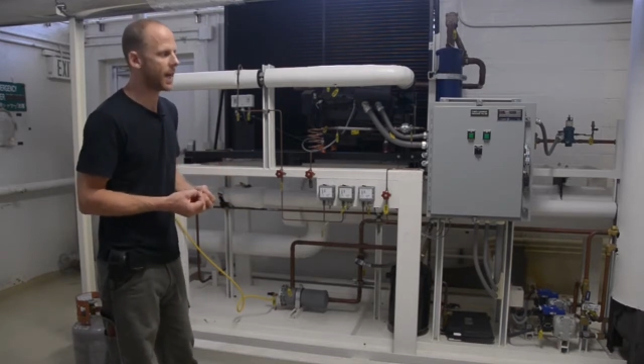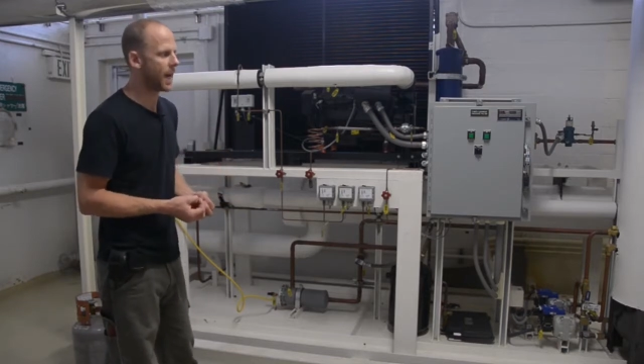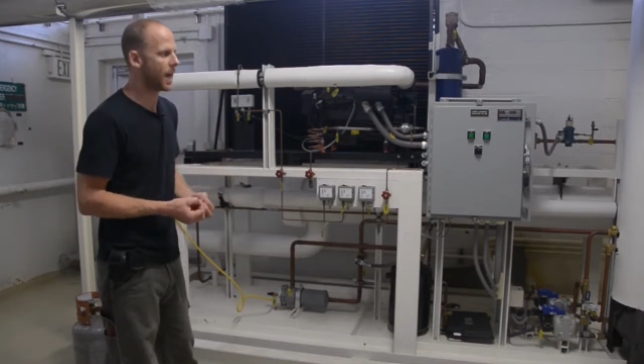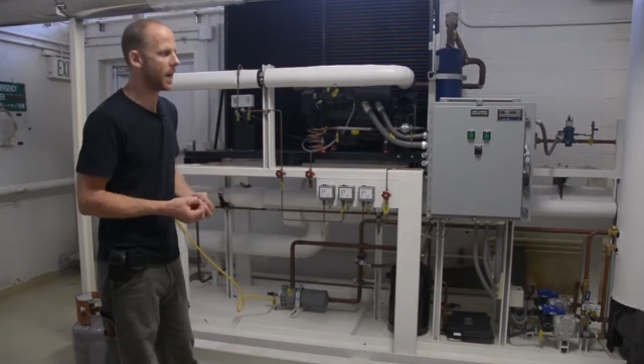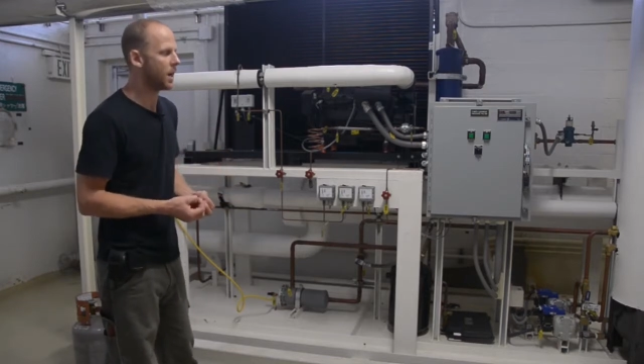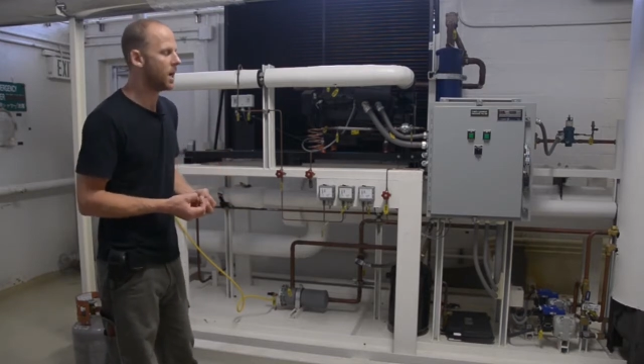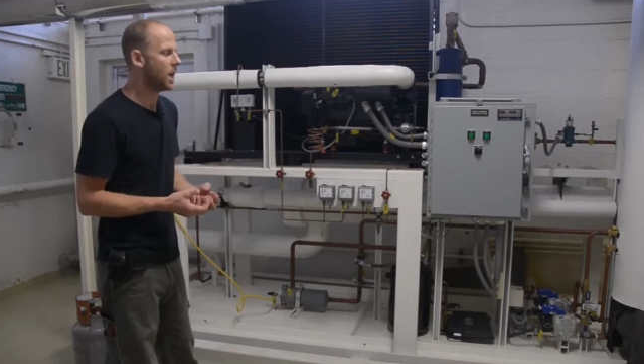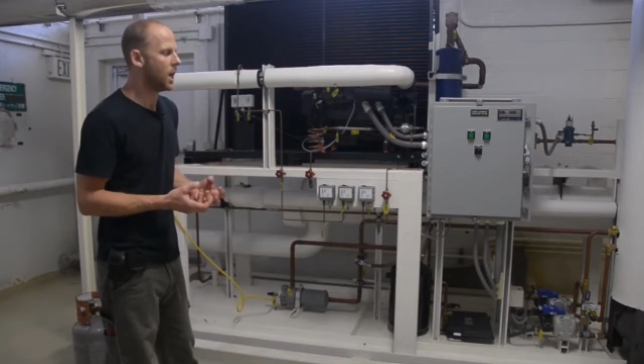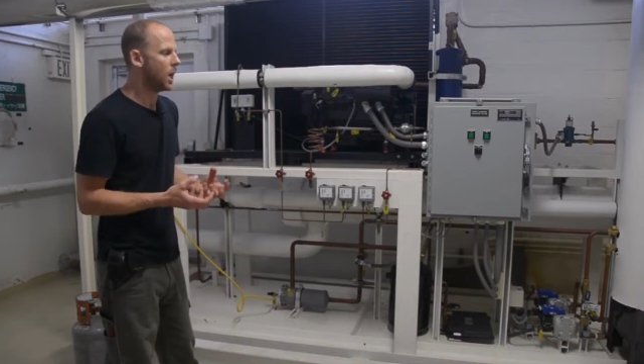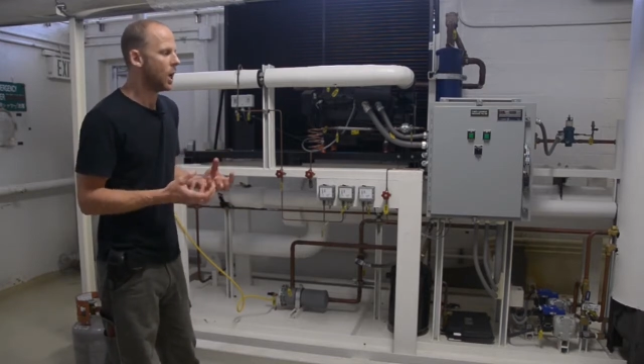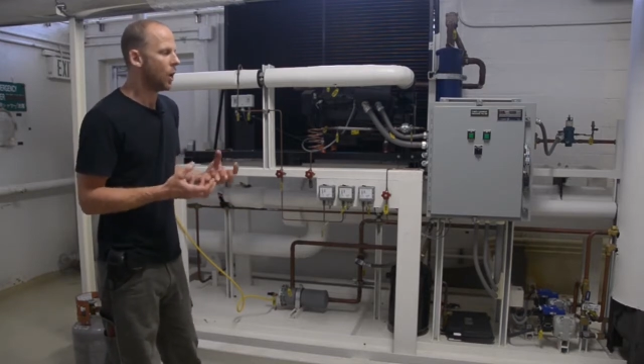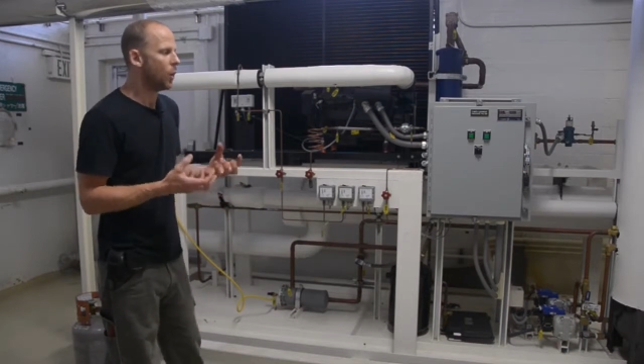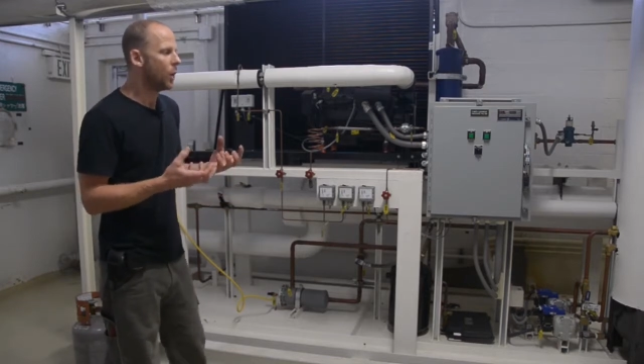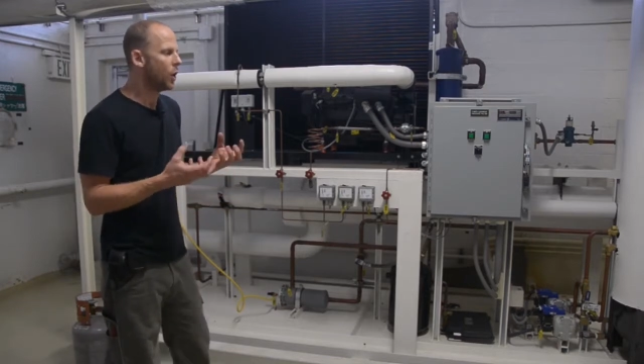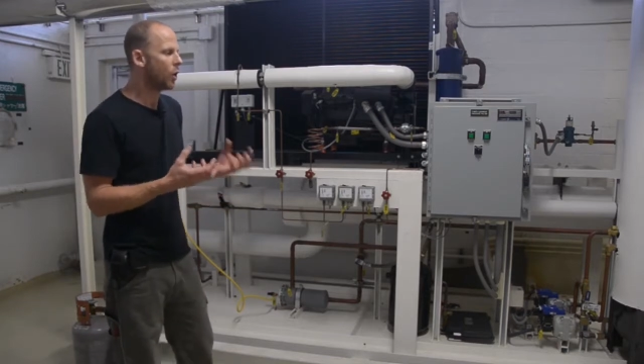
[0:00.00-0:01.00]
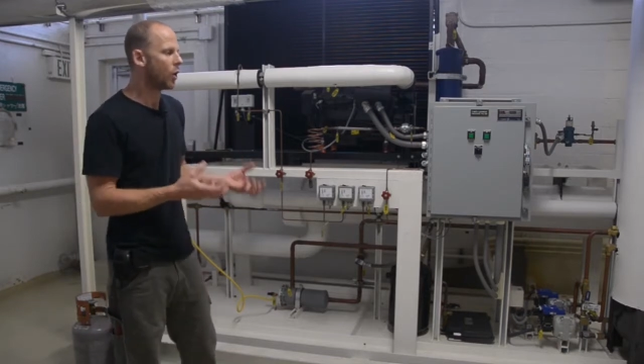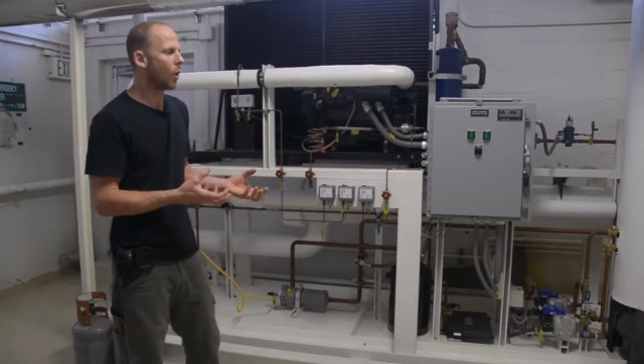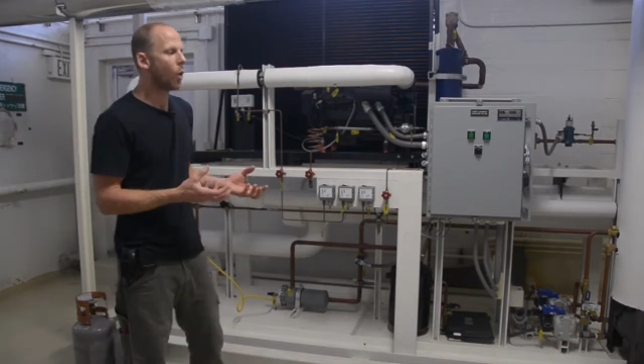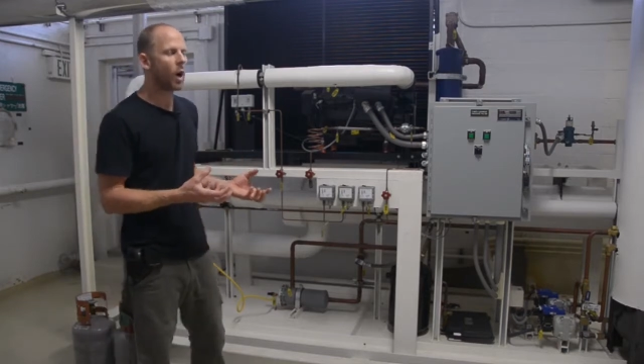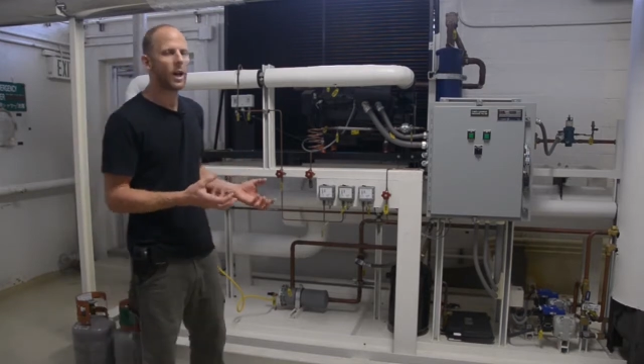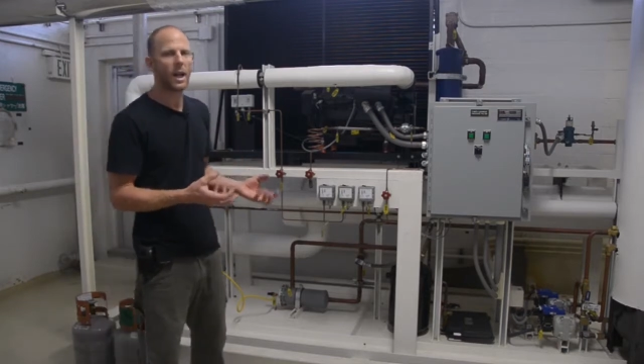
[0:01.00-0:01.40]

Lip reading: air. We do not want